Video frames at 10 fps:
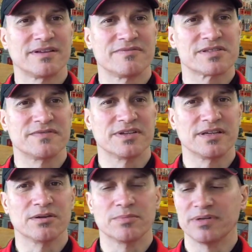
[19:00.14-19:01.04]
this
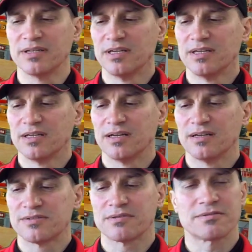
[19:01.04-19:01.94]
video, but
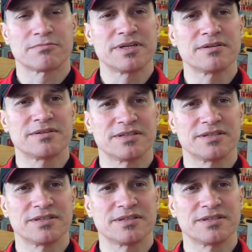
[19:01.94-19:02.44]
so the rear